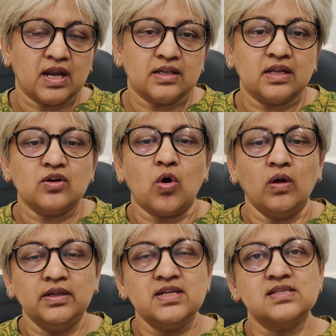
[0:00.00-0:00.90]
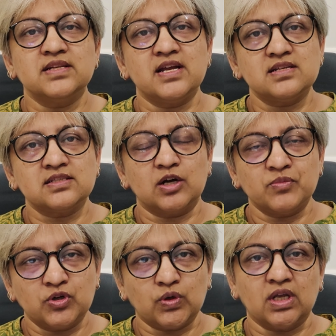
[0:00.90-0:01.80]
and then all these layers
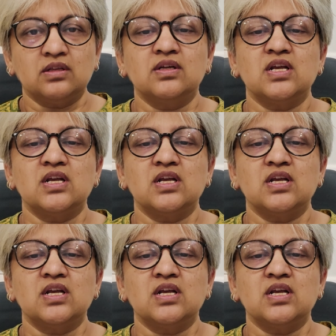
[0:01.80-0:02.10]
come together